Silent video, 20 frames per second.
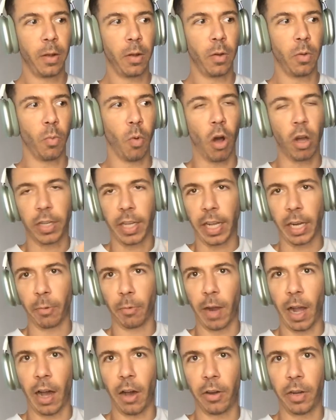walking
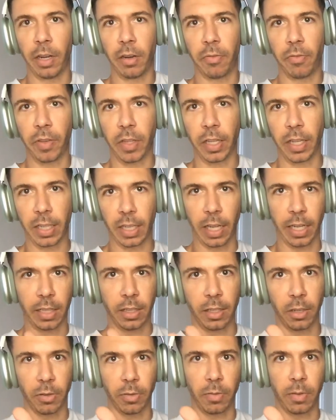around and feeling
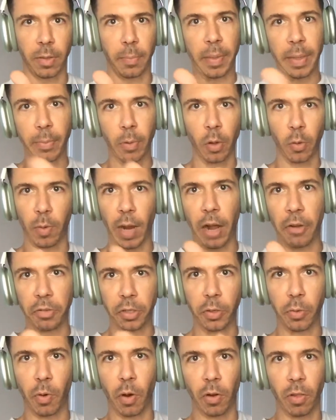like they're, the people around
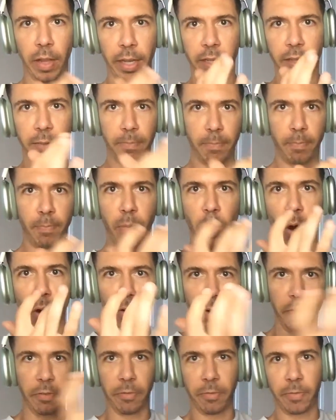you are like
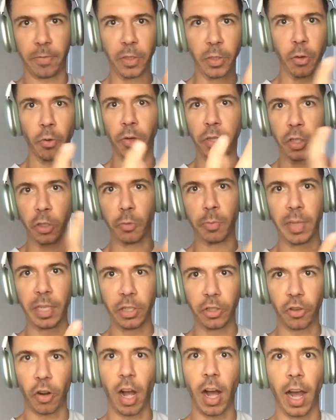part of your human
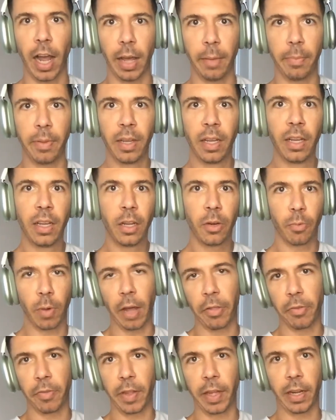tribe
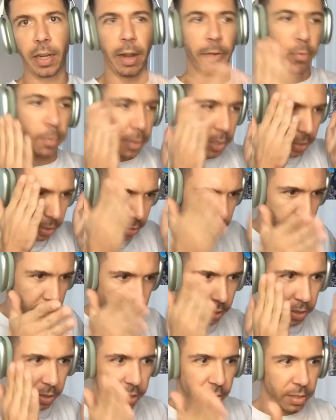rather than everybody's
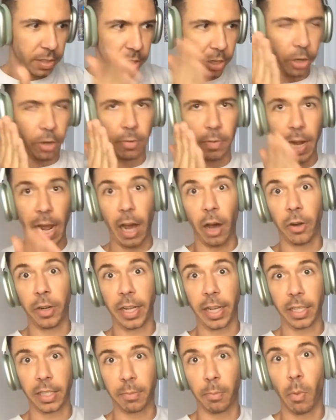just you know
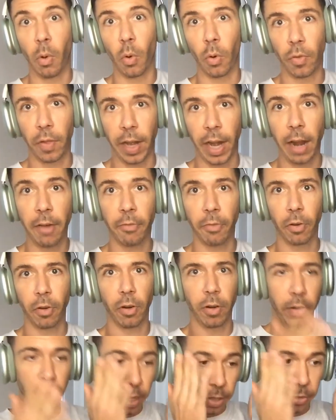nowadays more than
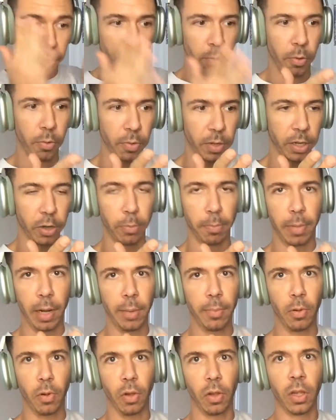ever in their own little
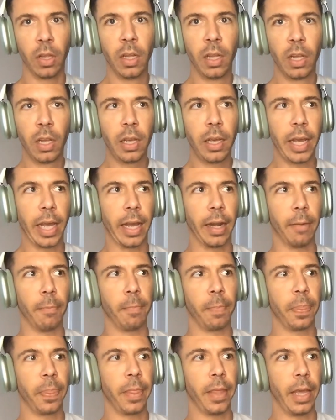bubble
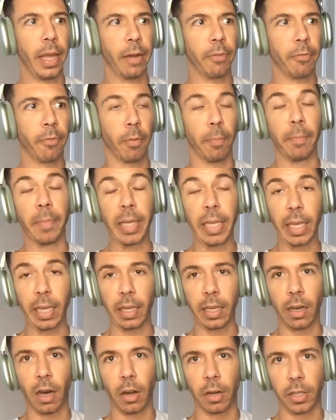and and for
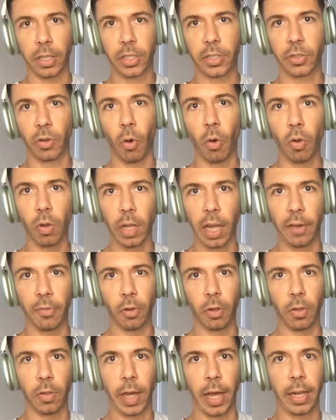me on a soul
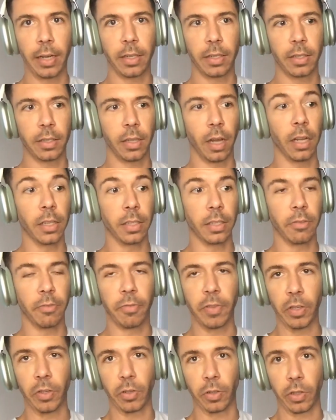level that doesn't
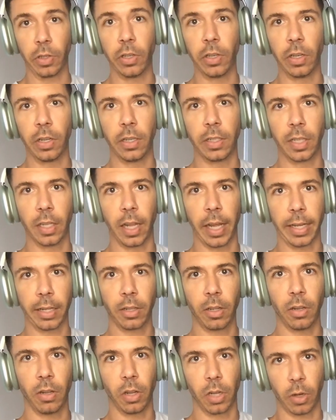feel good to
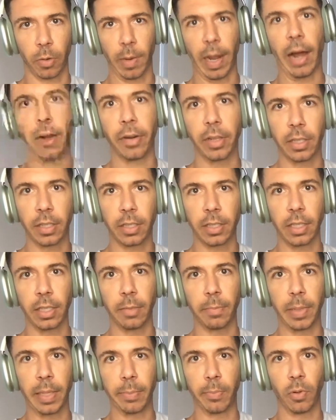like look around and
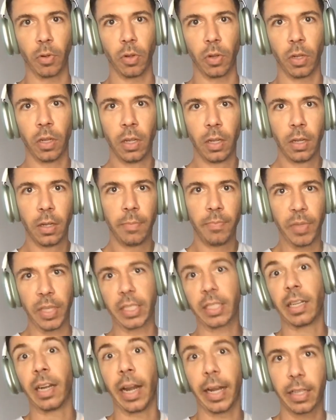see people
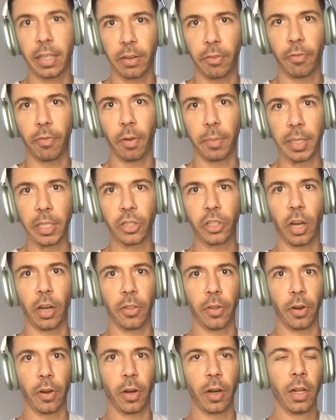disconnected from each
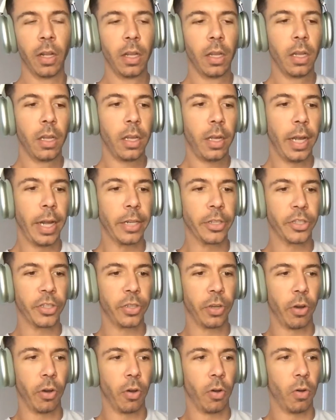other and
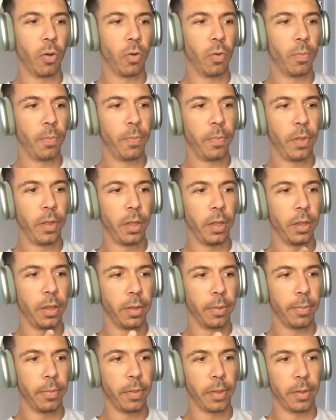so
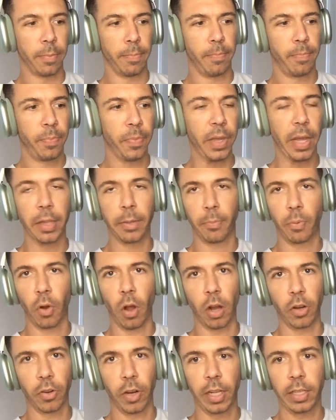the, the, the yeah the
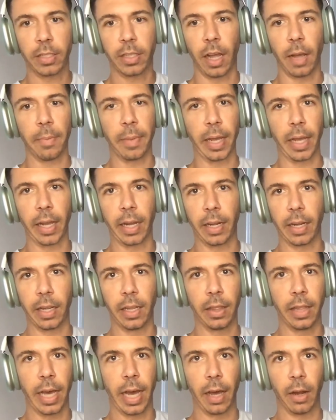progress i made
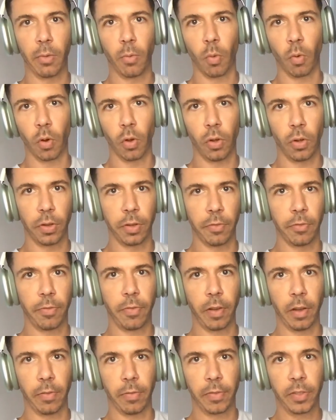in that world of
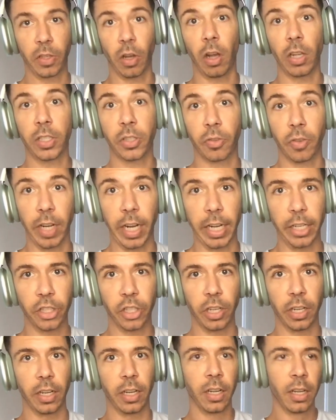of sauce
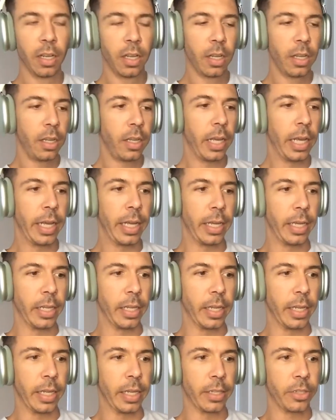creation
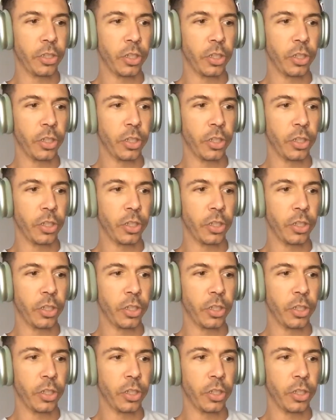it, it's